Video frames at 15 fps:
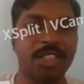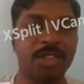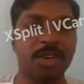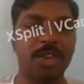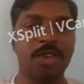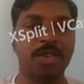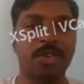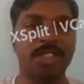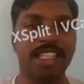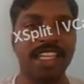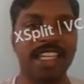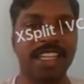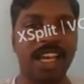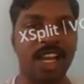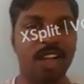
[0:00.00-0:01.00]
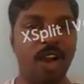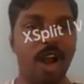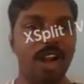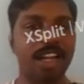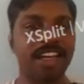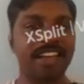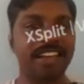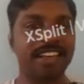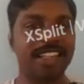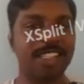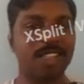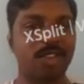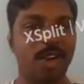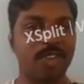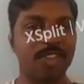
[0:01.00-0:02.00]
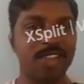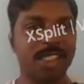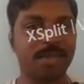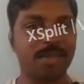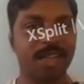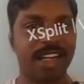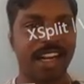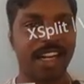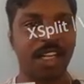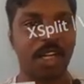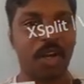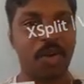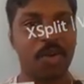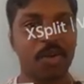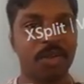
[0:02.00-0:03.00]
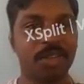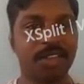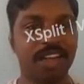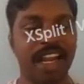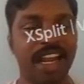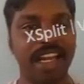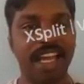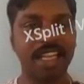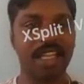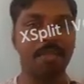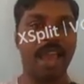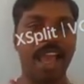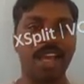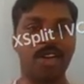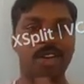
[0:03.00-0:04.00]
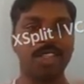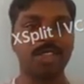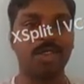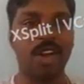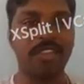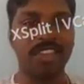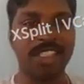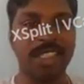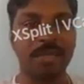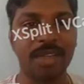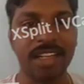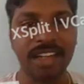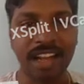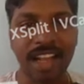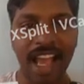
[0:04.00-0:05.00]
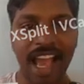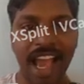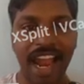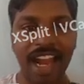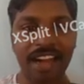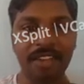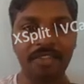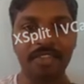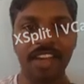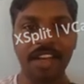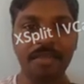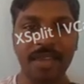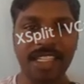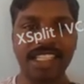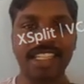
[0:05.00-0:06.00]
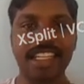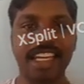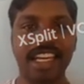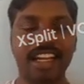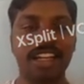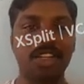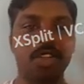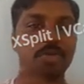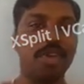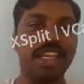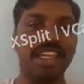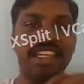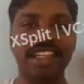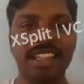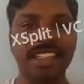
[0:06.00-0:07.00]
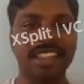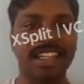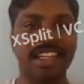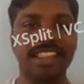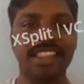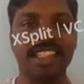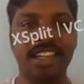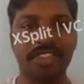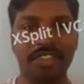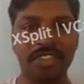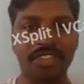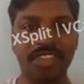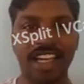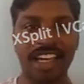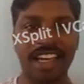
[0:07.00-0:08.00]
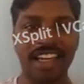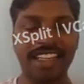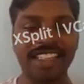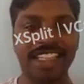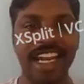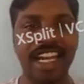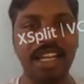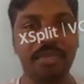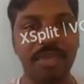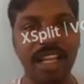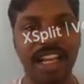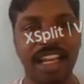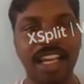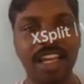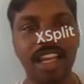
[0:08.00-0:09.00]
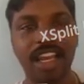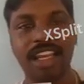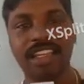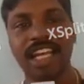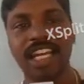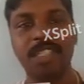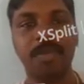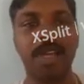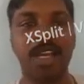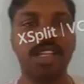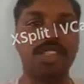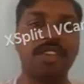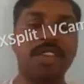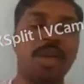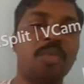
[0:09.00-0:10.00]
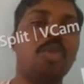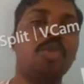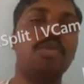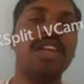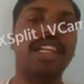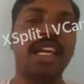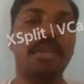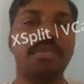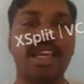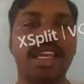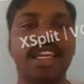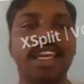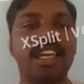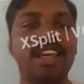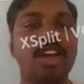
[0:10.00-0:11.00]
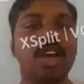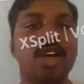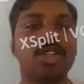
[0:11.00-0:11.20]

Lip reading: So you could see the corner is not visible right now, right? And the background is not visible and very much near to my ears and stuff, that it's getting blurry. That is because of the movement I'm making.